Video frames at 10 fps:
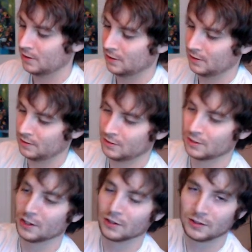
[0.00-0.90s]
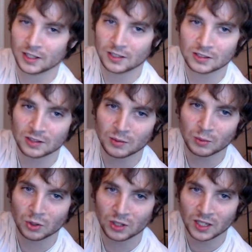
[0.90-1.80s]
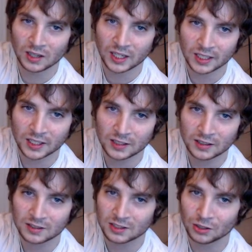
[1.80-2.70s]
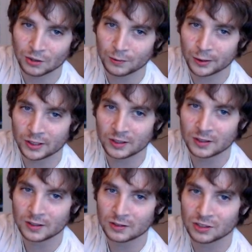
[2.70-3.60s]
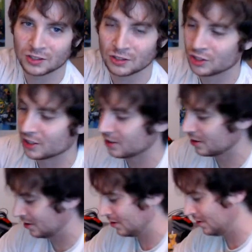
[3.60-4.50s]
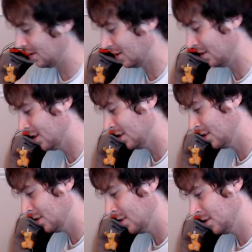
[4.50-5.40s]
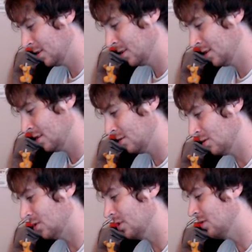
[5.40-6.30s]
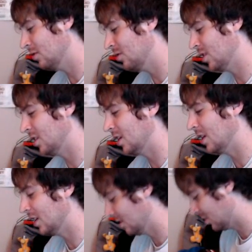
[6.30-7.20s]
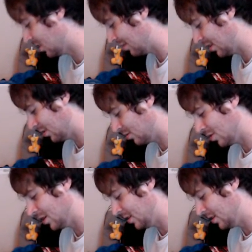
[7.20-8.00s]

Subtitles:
So there you go. That looks a little bit more leg-like. Still no foot, just the shin area. Shin, knee, and some of the quad.